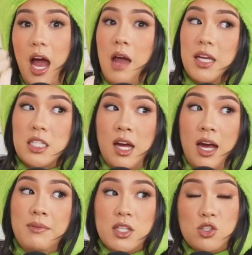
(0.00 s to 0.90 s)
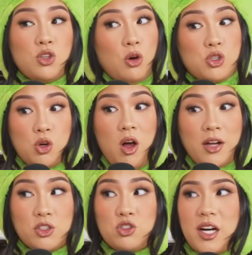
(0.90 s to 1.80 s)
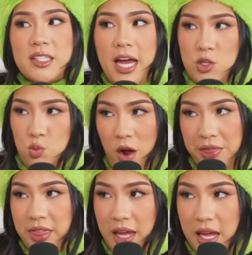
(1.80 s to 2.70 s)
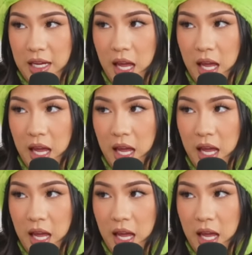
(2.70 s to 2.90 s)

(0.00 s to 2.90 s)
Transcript: I mean, time is a social construct as one thing.